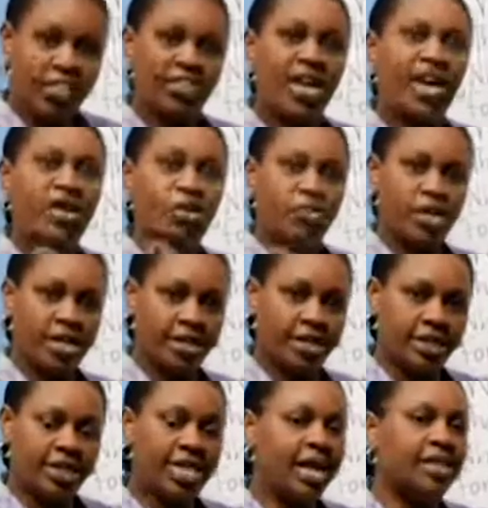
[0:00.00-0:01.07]
then you eat.
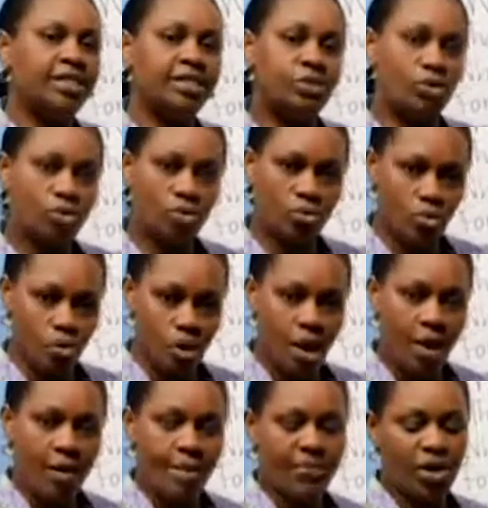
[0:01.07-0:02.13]
That is not good
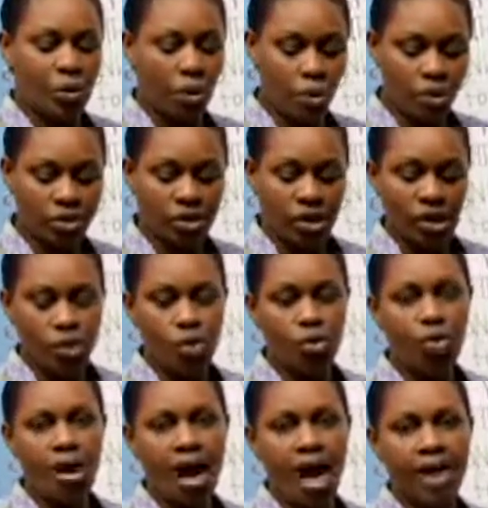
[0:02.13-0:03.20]
because you
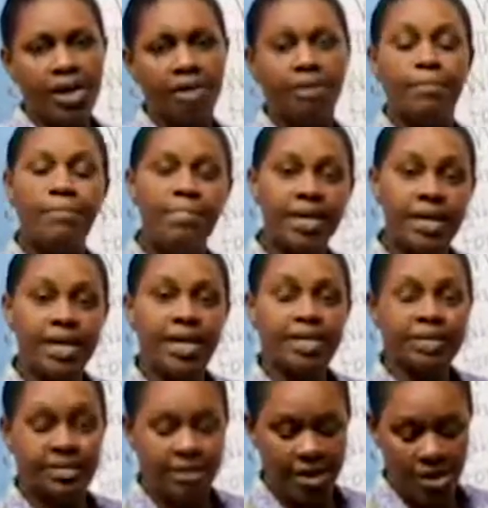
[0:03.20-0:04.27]
can be
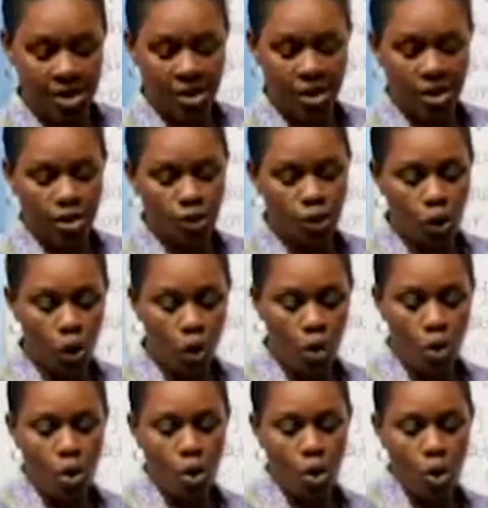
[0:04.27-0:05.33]
sick.
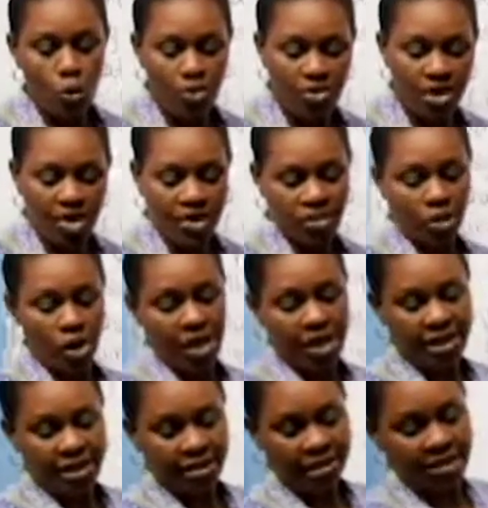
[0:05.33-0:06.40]
So the
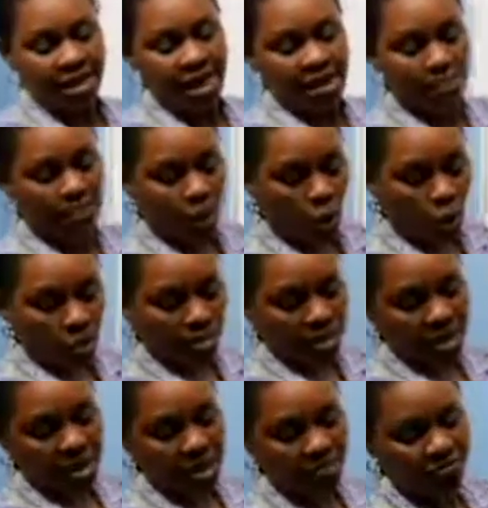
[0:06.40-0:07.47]
reason is because
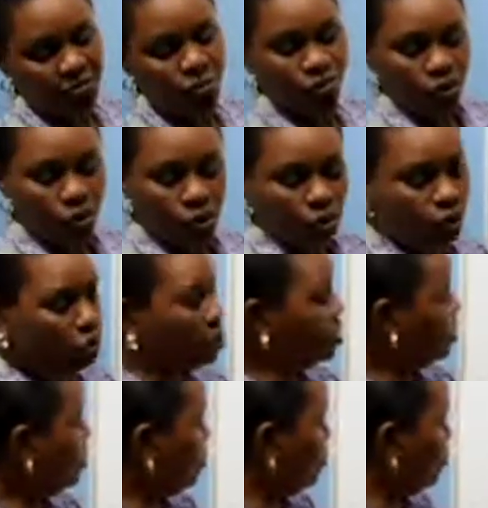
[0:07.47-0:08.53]
if you
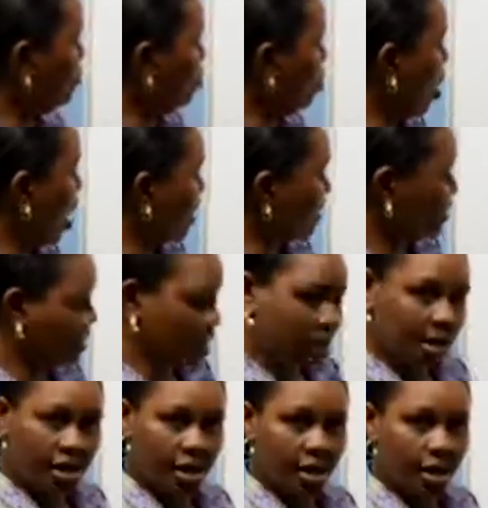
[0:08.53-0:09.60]
if you are
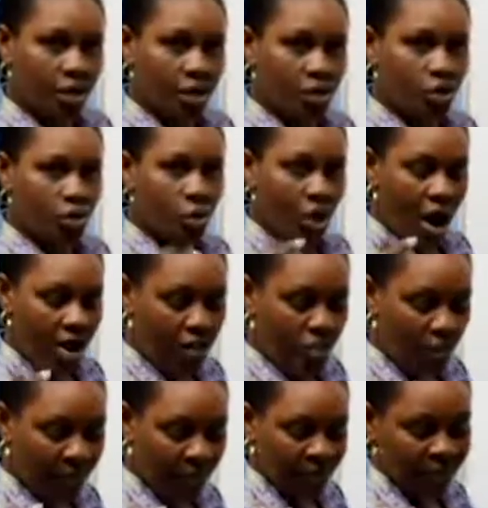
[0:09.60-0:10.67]
sick, your
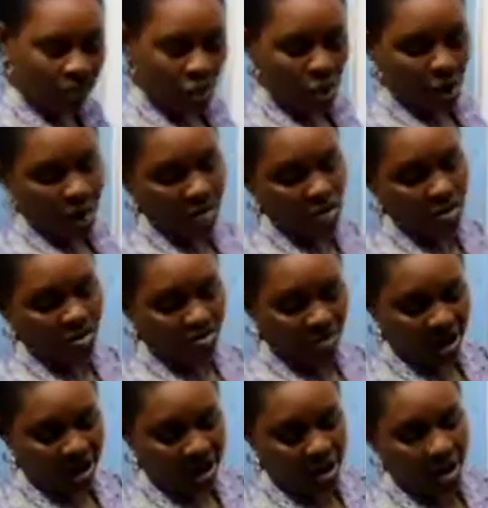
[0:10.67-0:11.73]
your your your
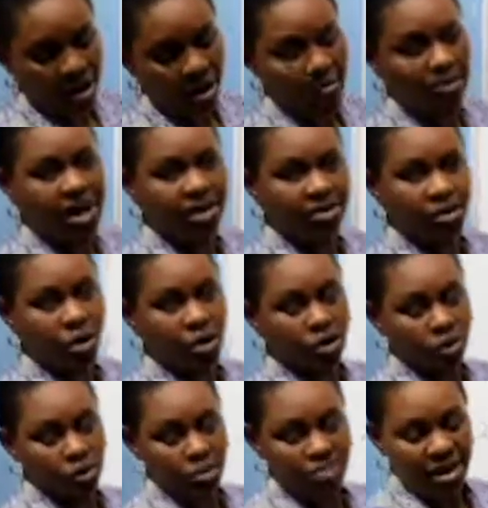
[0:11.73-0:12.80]
friend might
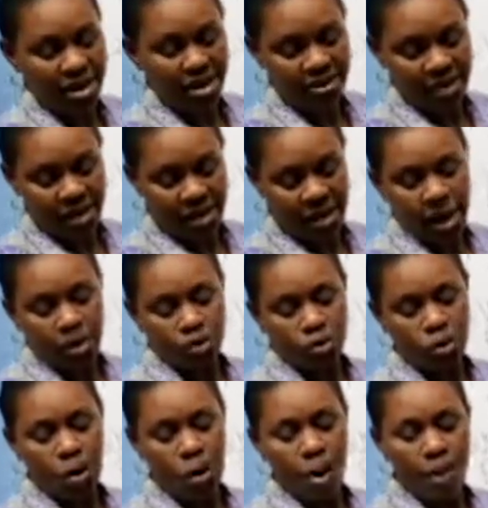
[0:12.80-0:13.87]
also be sick.
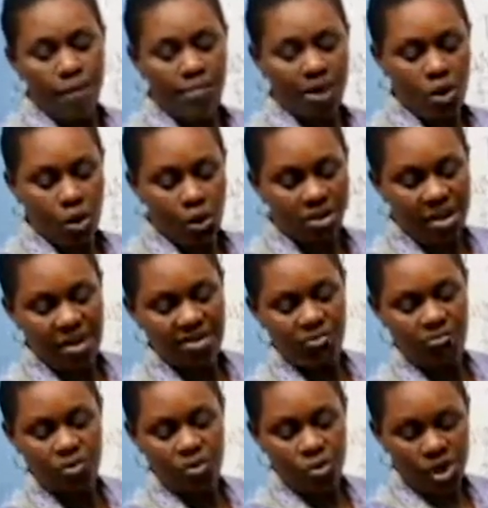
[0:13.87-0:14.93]
So because
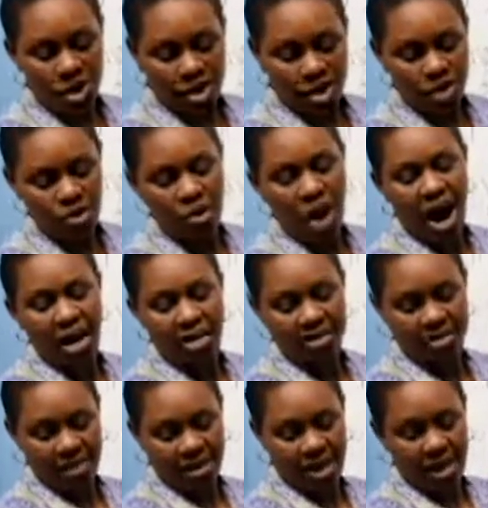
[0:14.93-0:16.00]
if you you are
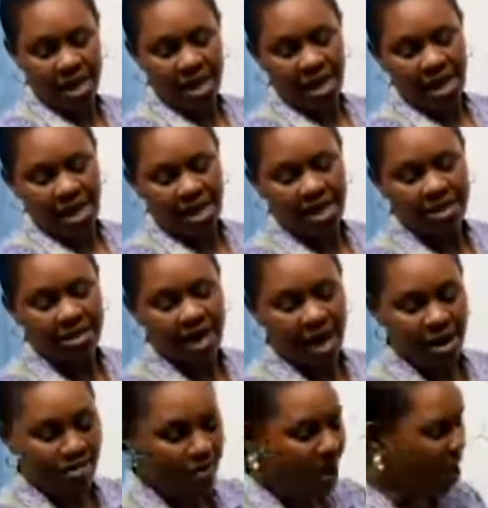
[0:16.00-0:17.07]
sick, it
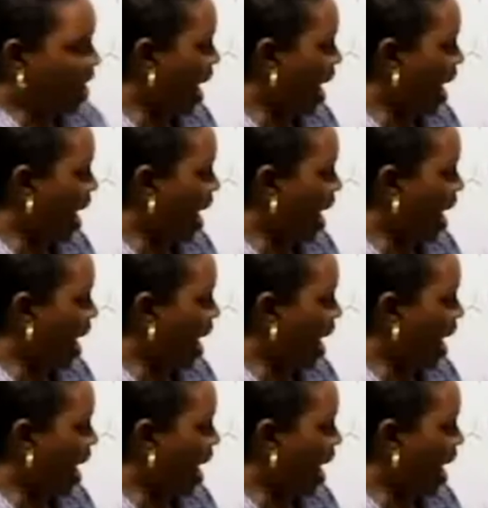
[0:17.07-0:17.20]
can make